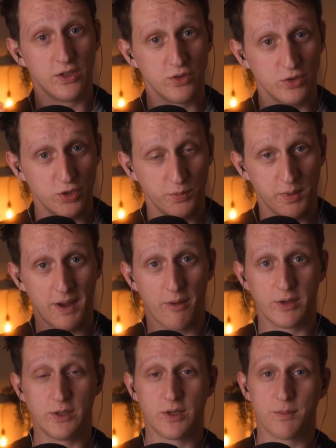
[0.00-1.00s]

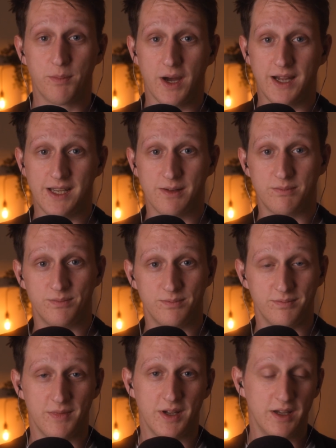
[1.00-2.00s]
superpower you can buy.
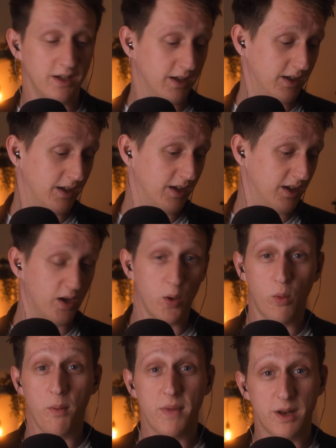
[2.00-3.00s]

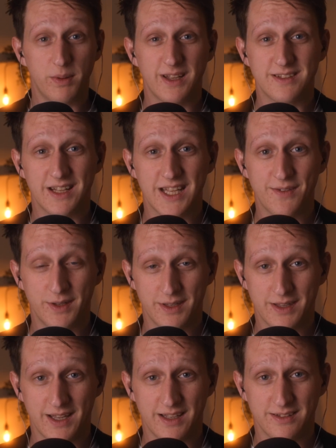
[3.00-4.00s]
What better place to leave it
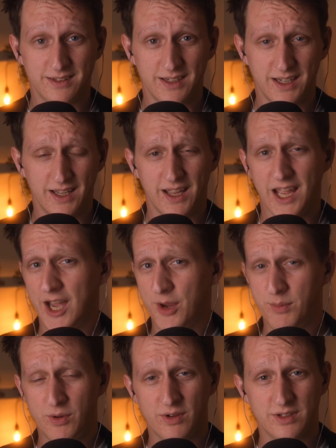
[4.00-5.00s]
than that? I
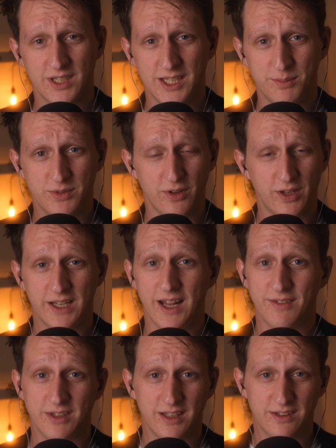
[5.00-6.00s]
hope you're asleep so you don't
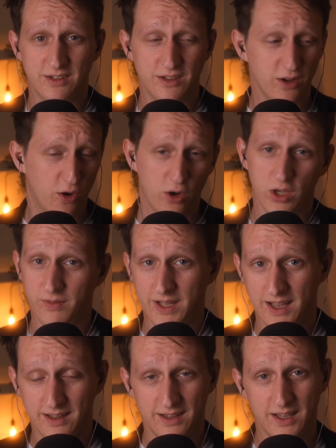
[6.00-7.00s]
have to listen to all of
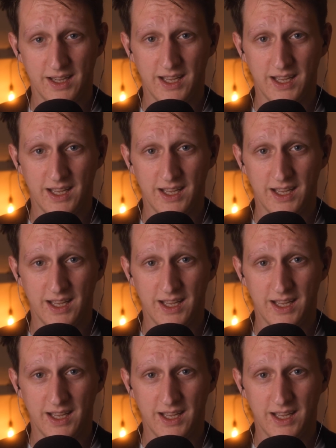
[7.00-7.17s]
that.